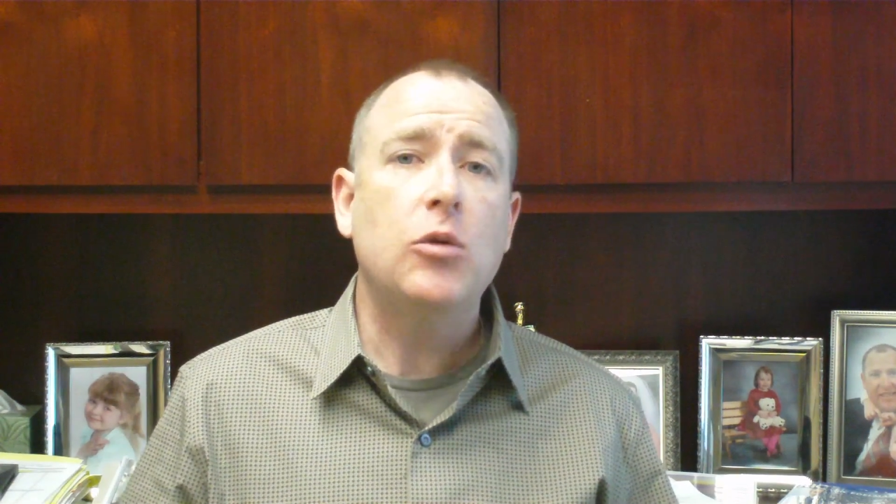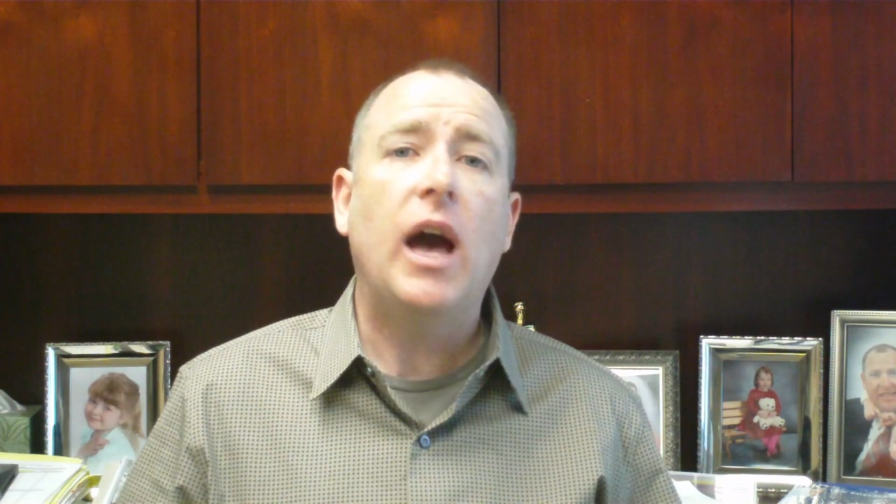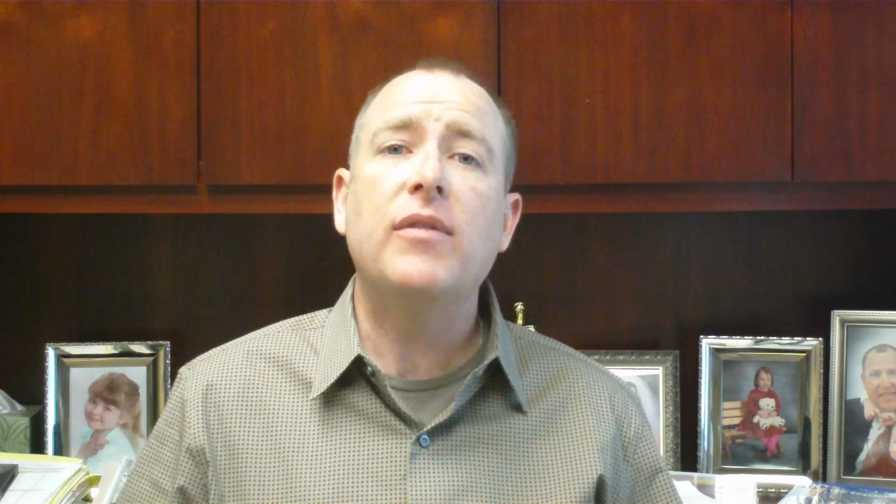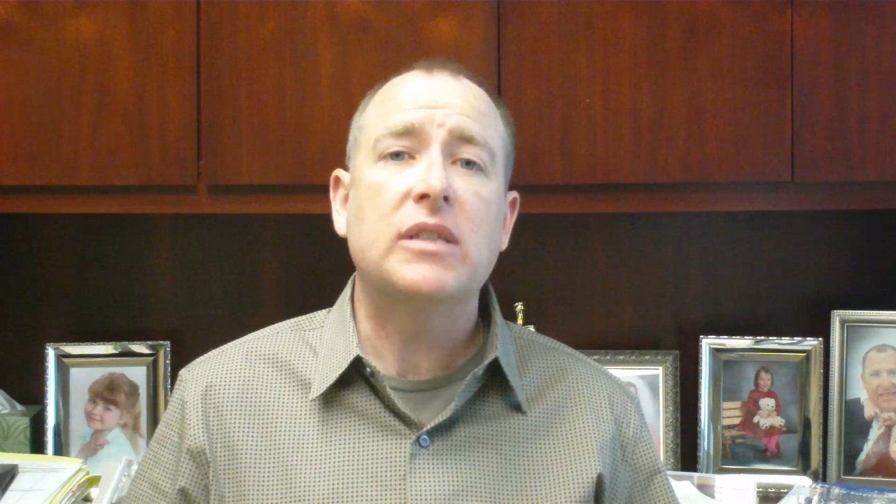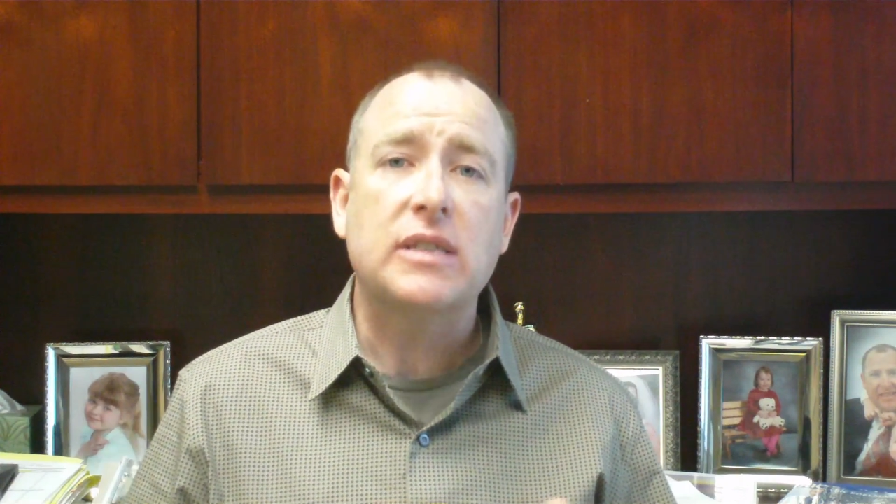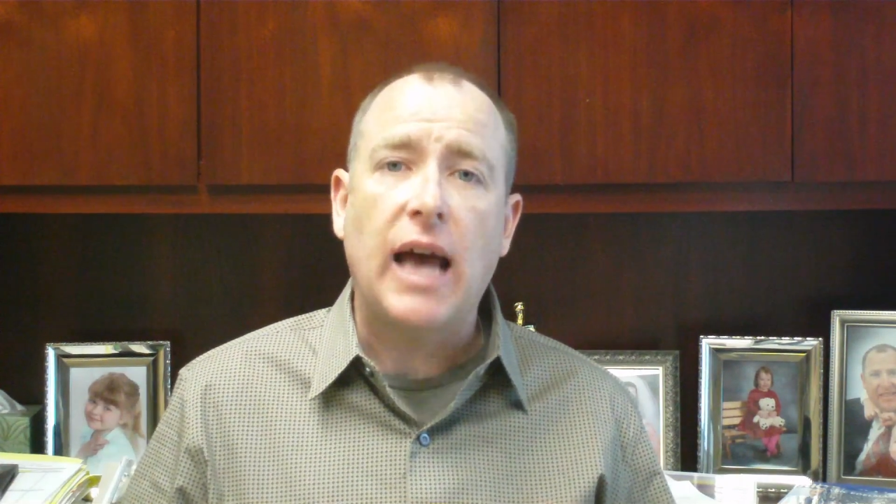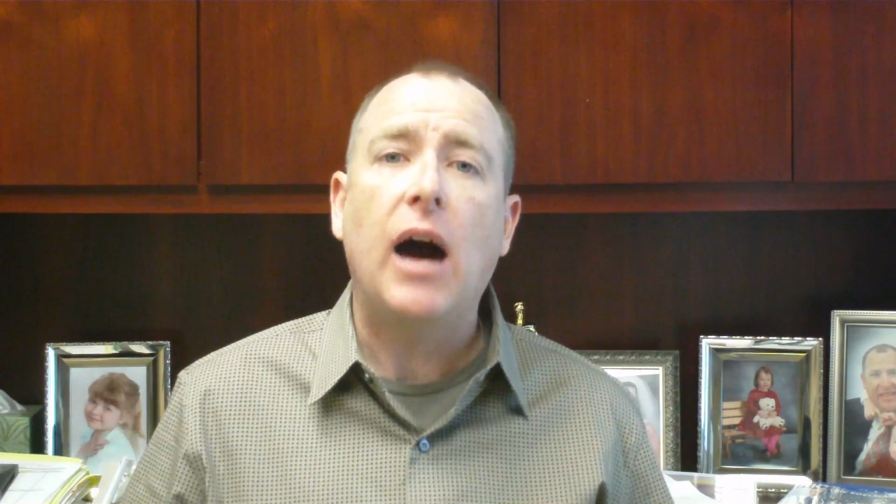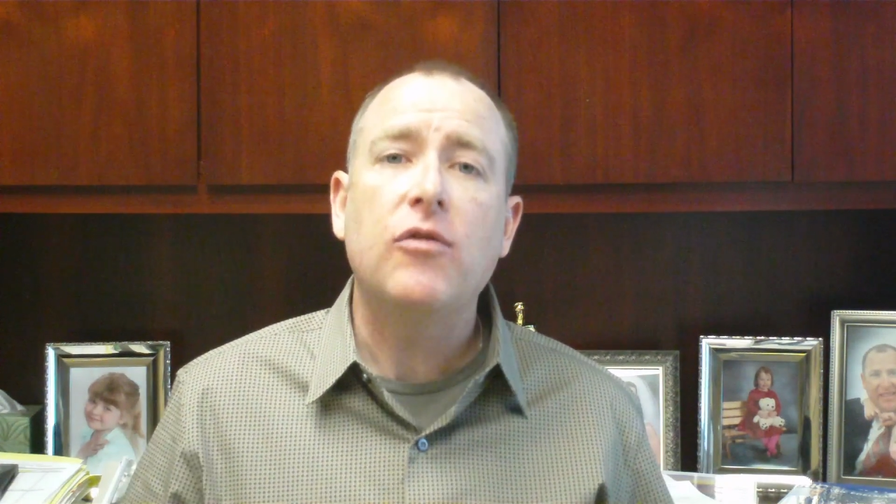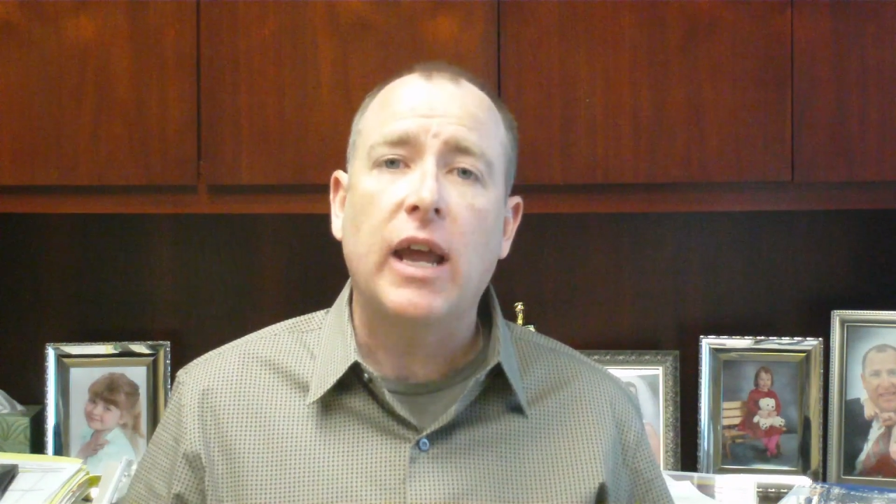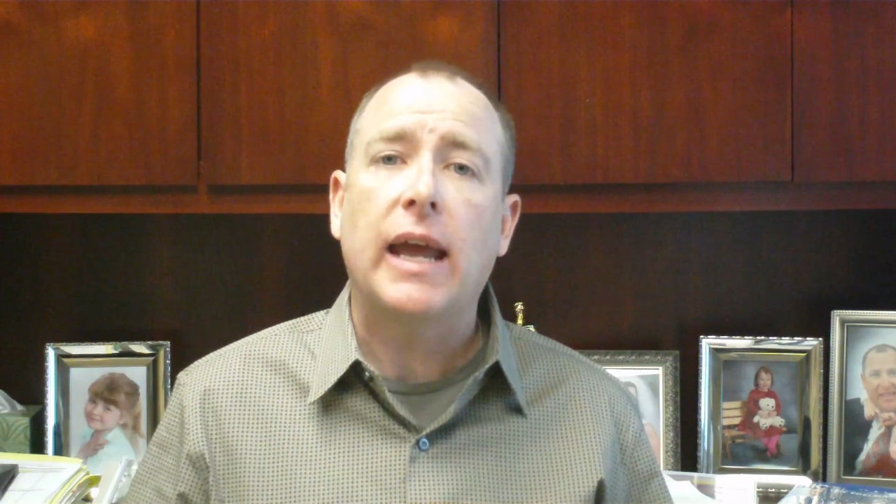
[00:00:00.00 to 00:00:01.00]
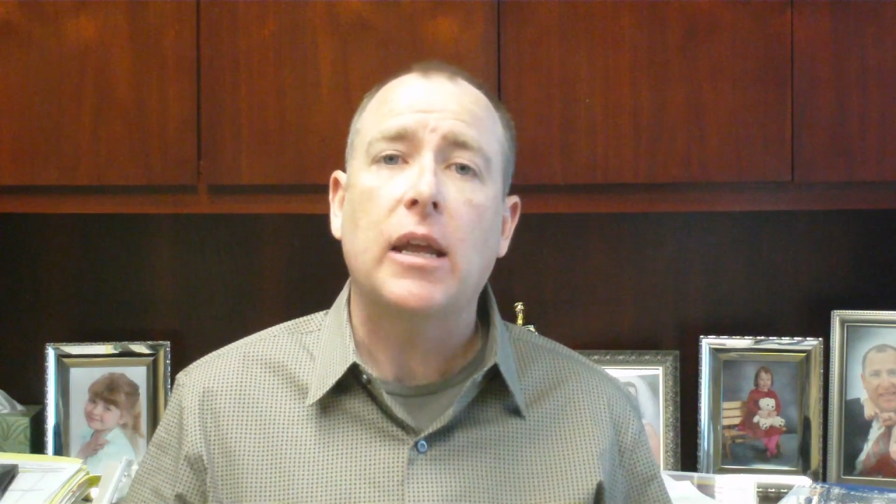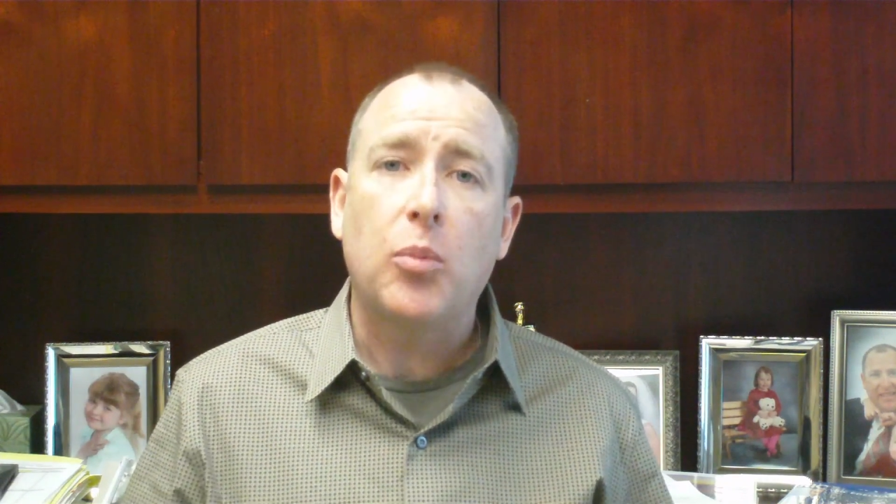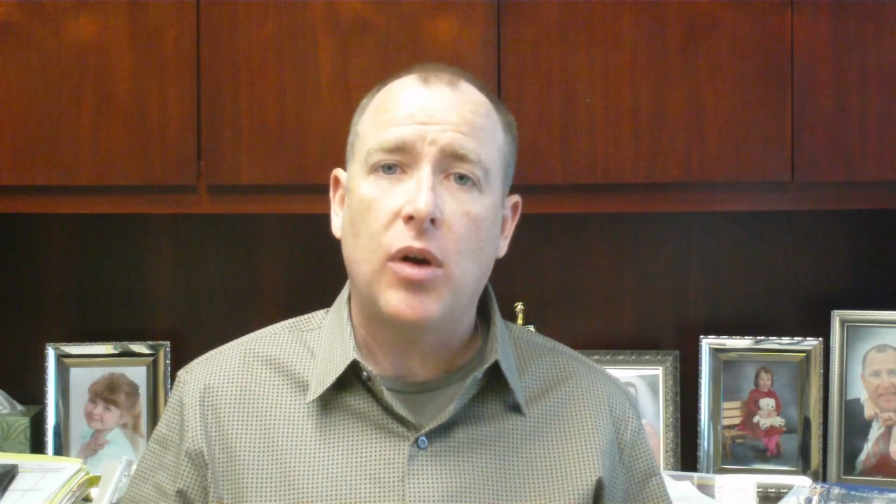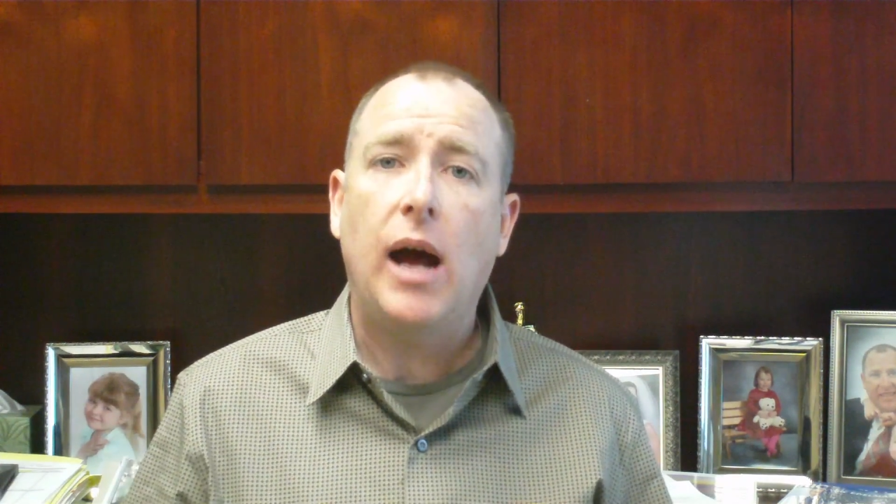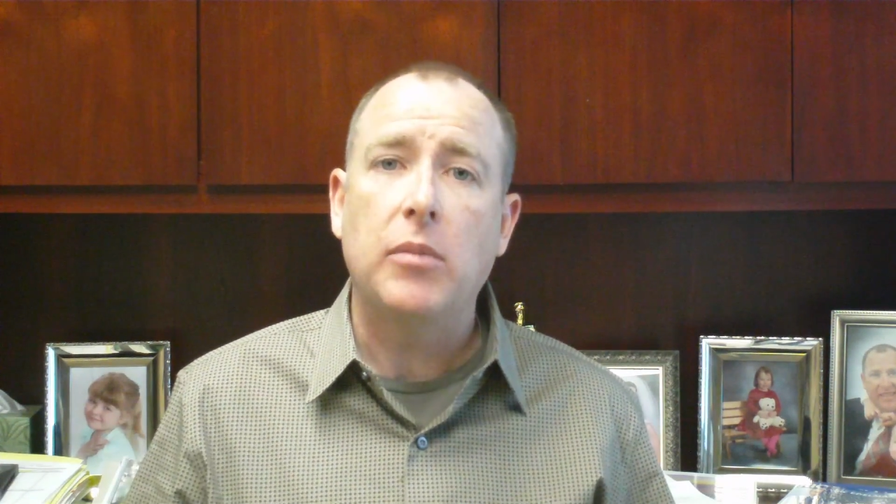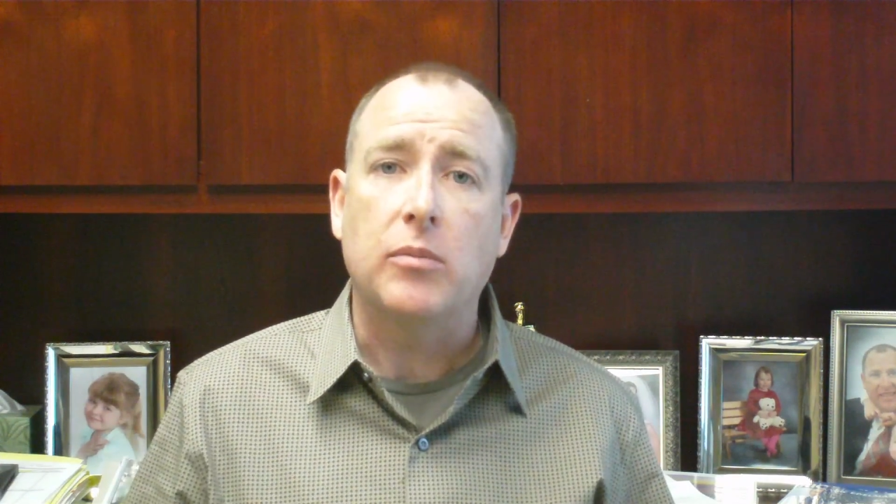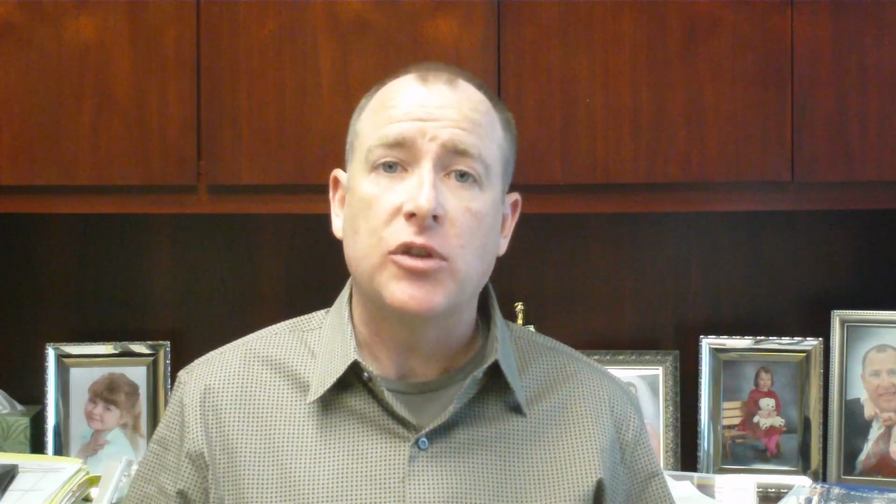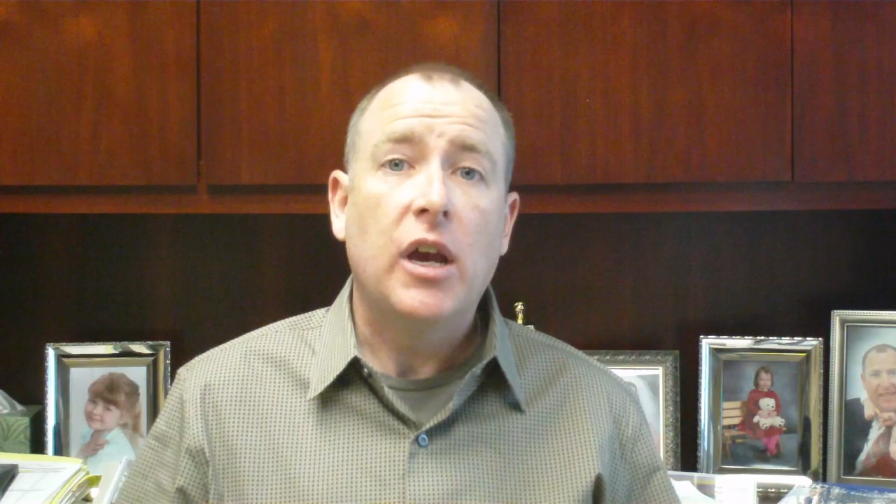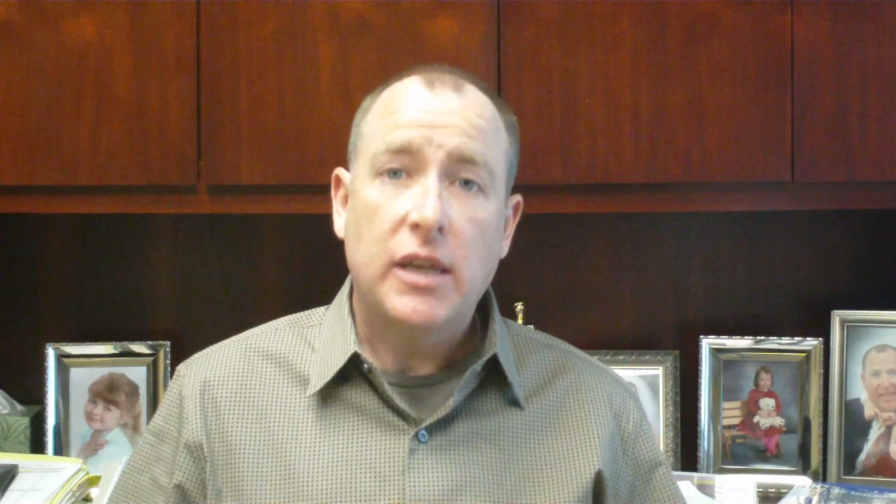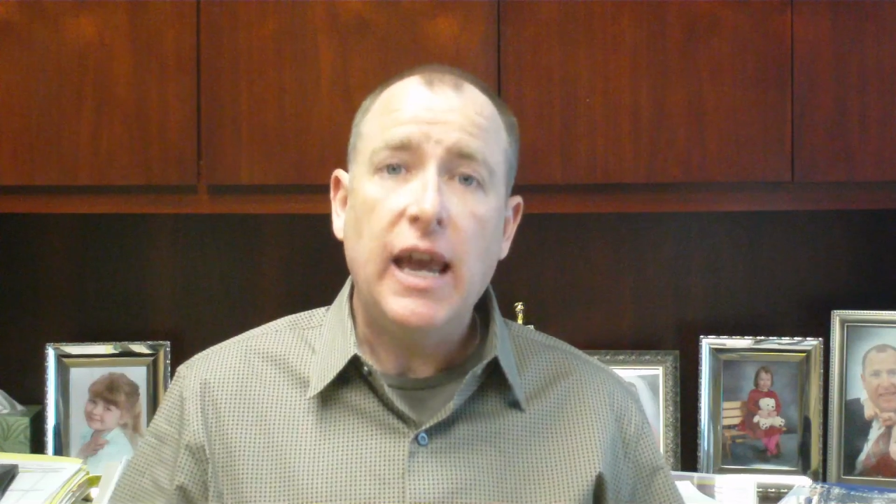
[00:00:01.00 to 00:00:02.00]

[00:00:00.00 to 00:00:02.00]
you haven't solved any problems.